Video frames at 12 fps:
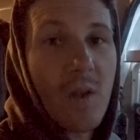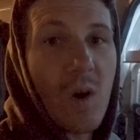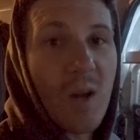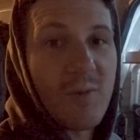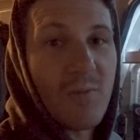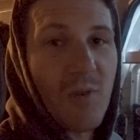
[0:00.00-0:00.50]
no!
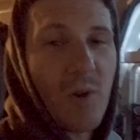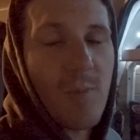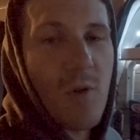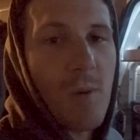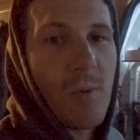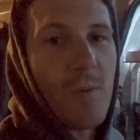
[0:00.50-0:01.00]
Guys, we've got a
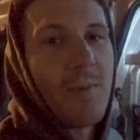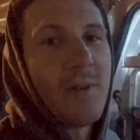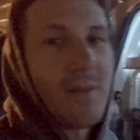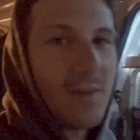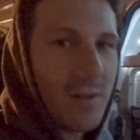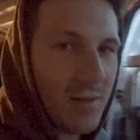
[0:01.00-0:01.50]
problem.
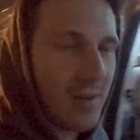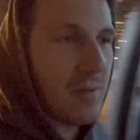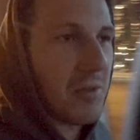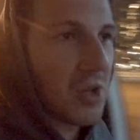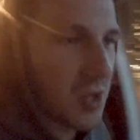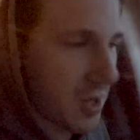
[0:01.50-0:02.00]
I'm
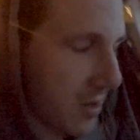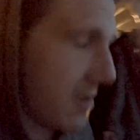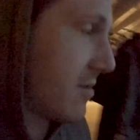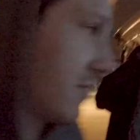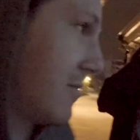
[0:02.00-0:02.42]
gonna show you.